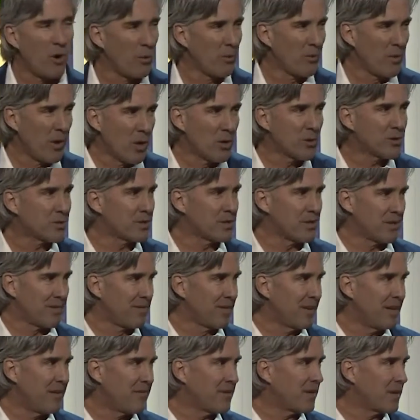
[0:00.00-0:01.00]
whole notion
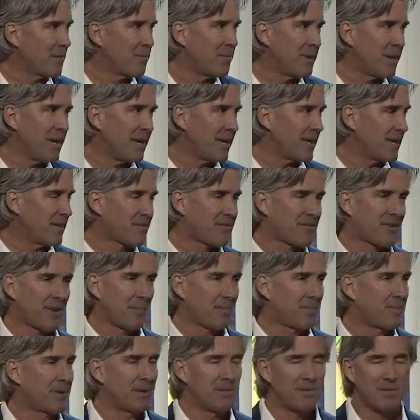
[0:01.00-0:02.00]
of living big is
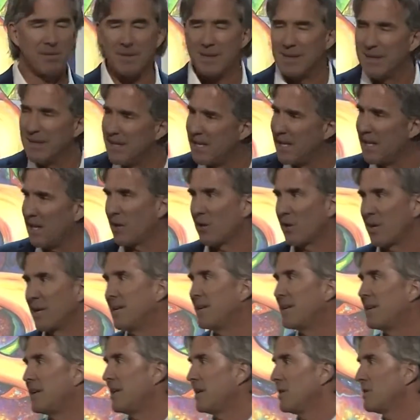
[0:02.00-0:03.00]
something near
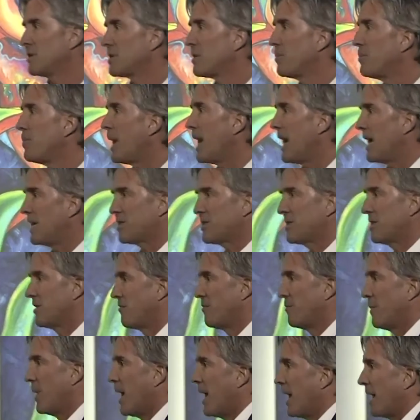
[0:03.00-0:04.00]
and dear to passion
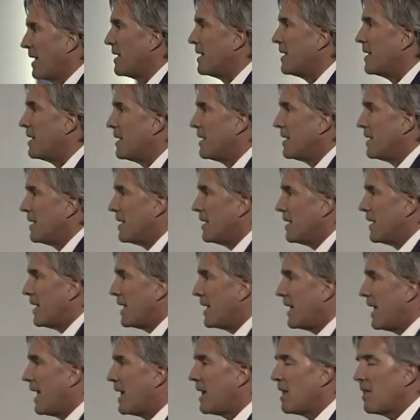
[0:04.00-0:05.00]
of mine.
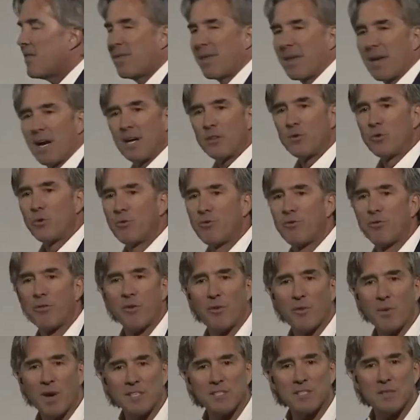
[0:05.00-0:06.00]
And anything I do for
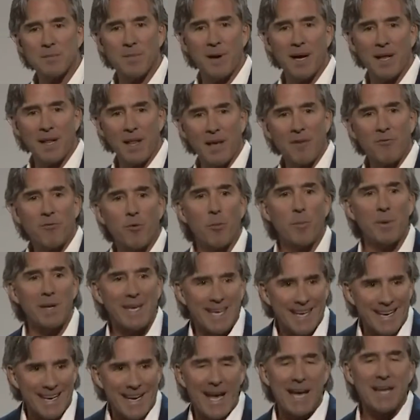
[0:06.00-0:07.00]
the rest of my life will
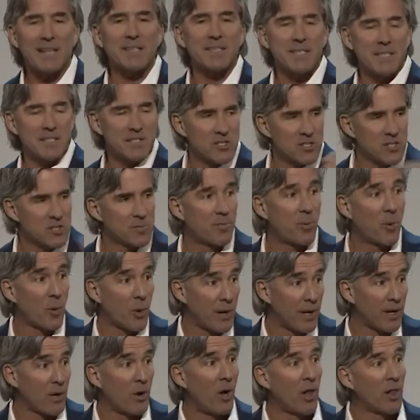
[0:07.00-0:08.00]
be connected to
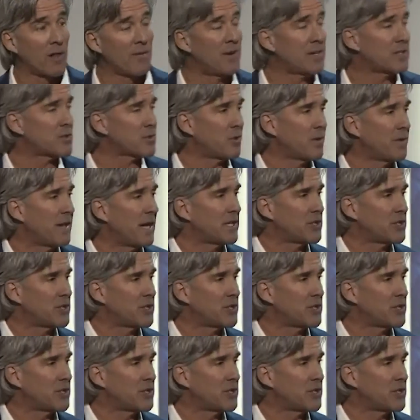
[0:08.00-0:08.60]
supporting all of us on